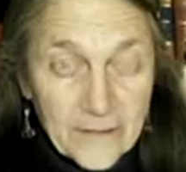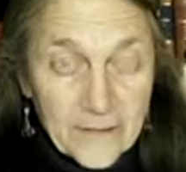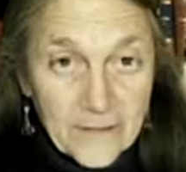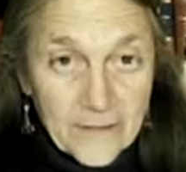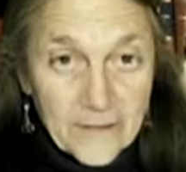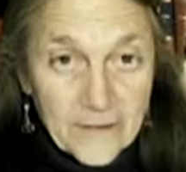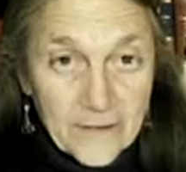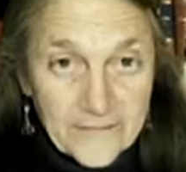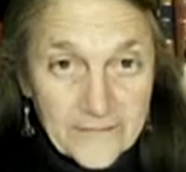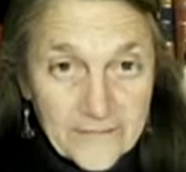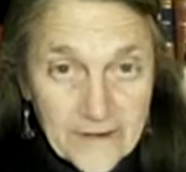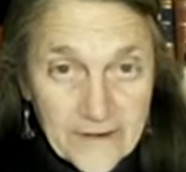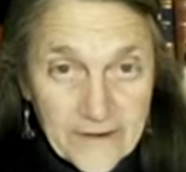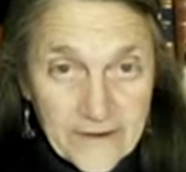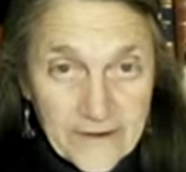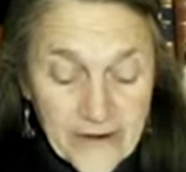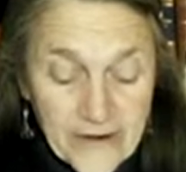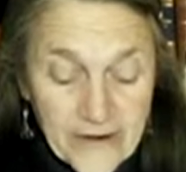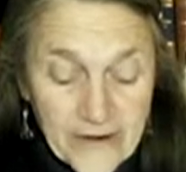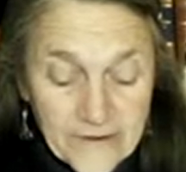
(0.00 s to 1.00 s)
all of their
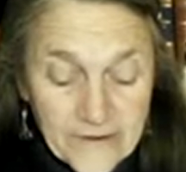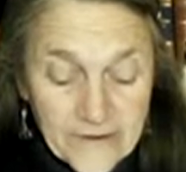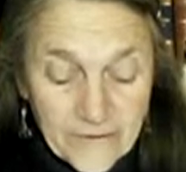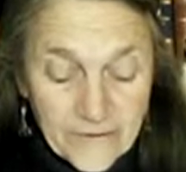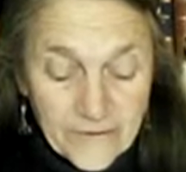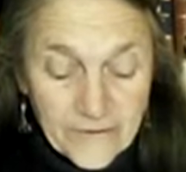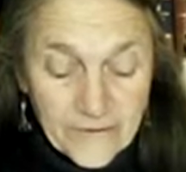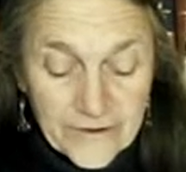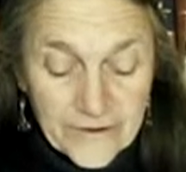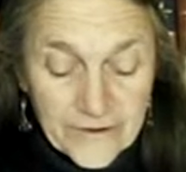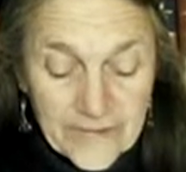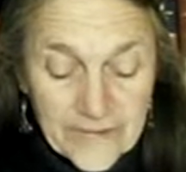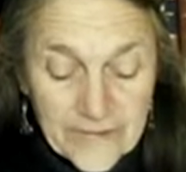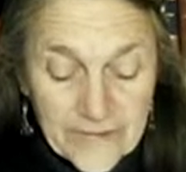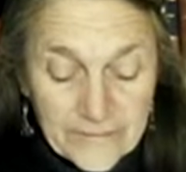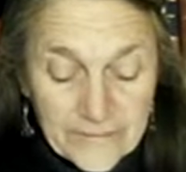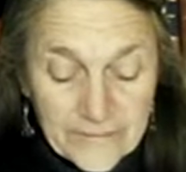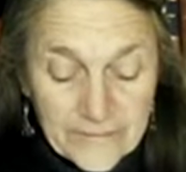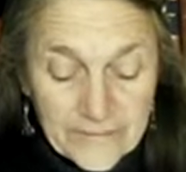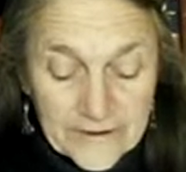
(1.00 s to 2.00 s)
higher order
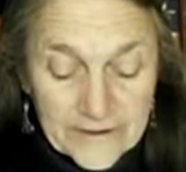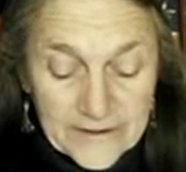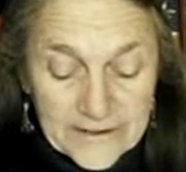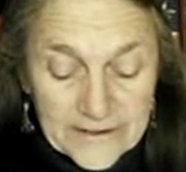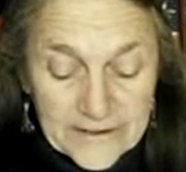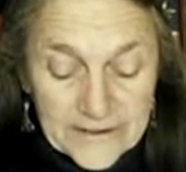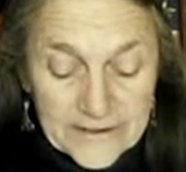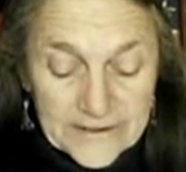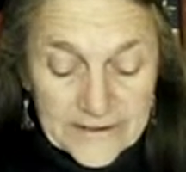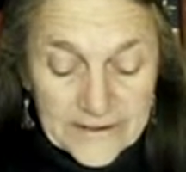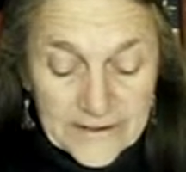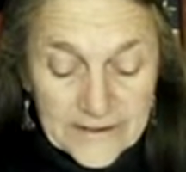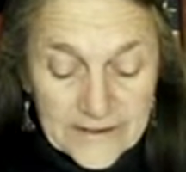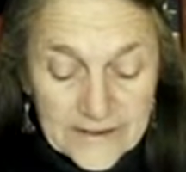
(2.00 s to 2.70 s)
capabilities.